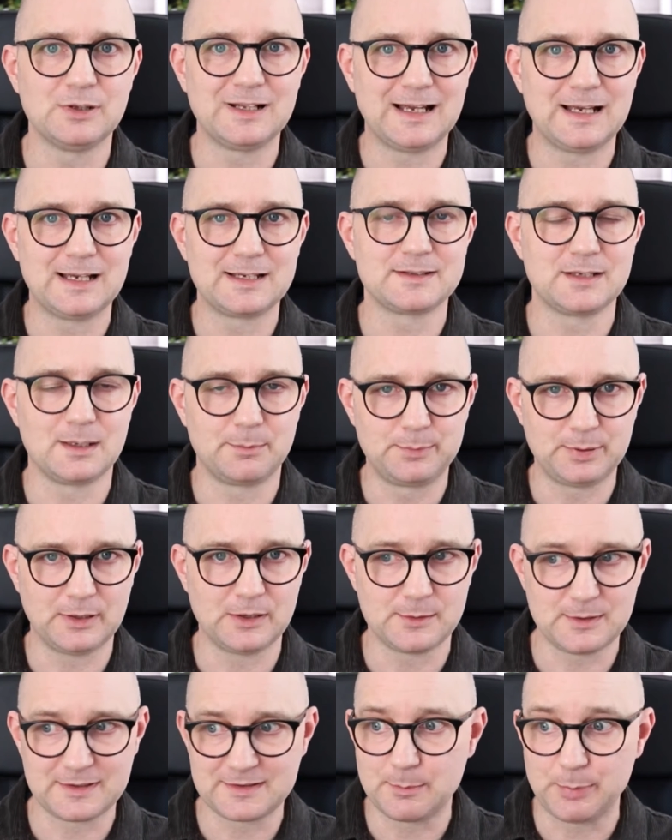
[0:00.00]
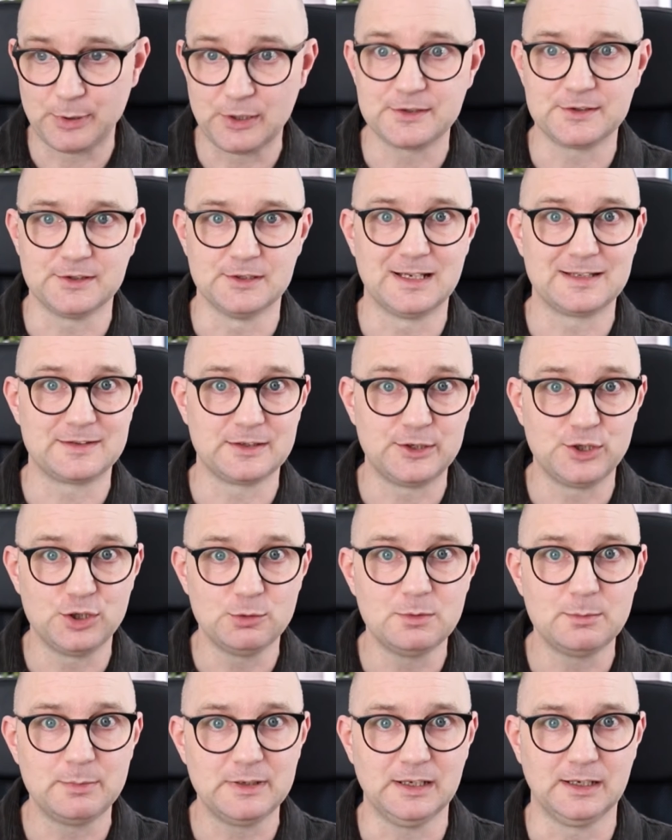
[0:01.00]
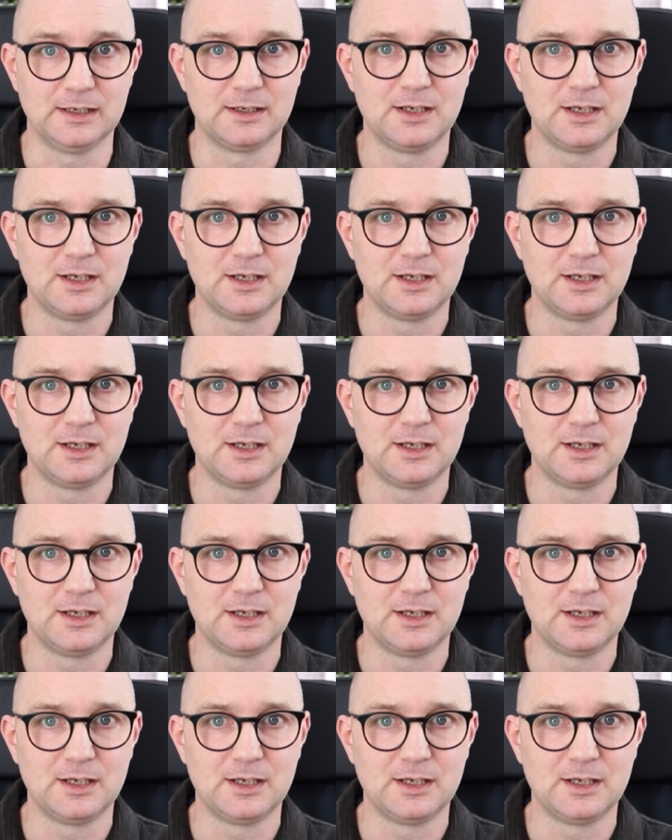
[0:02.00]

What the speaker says: as a person, as a human being.